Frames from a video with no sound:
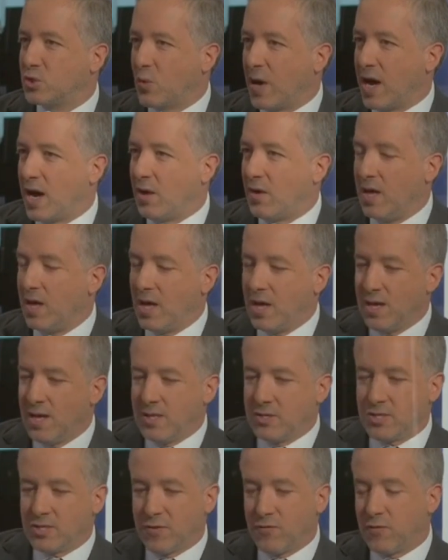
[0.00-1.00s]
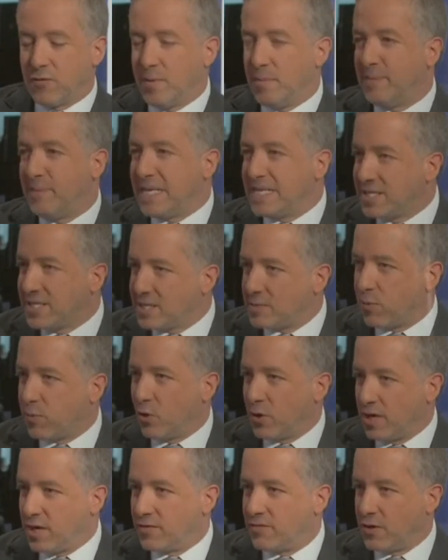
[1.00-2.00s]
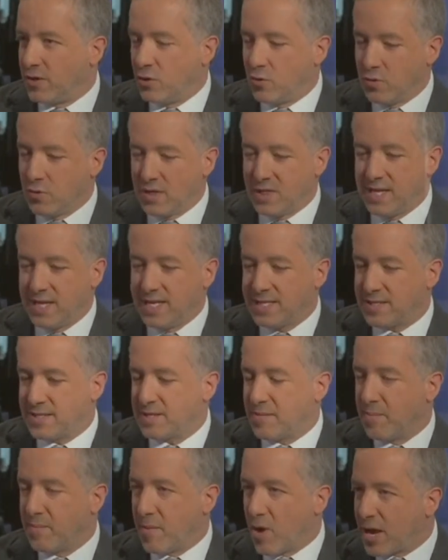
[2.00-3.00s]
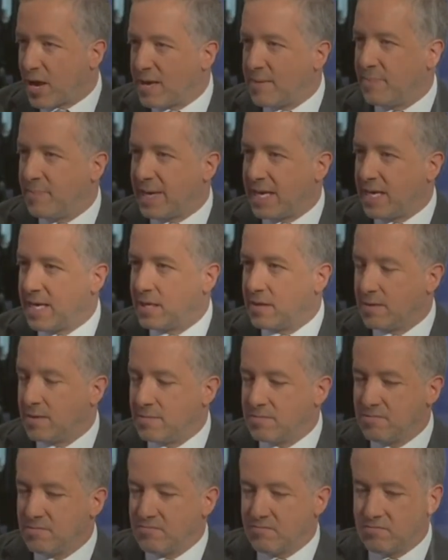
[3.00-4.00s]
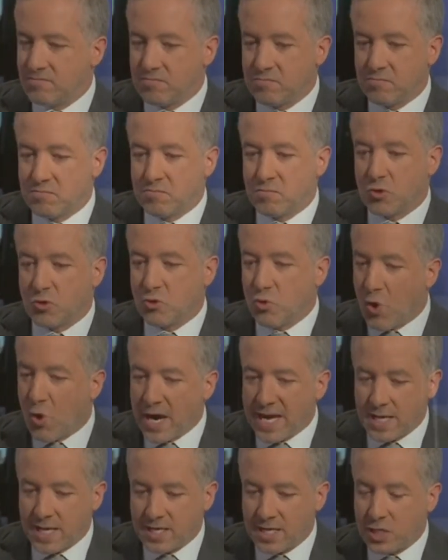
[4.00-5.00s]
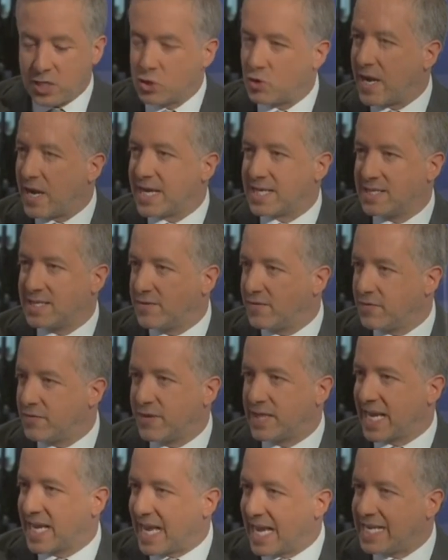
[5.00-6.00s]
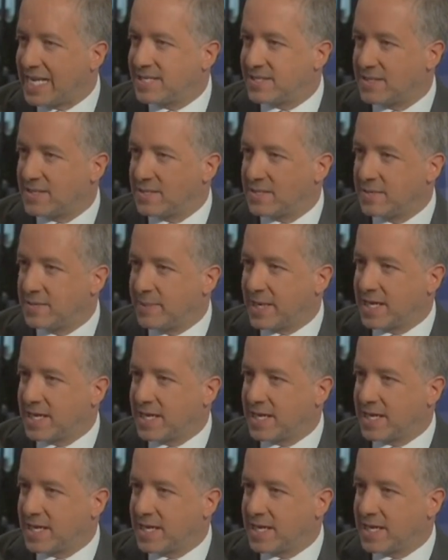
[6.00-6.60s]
as well. So from a business point of view, this might be quite attractive for the Glazers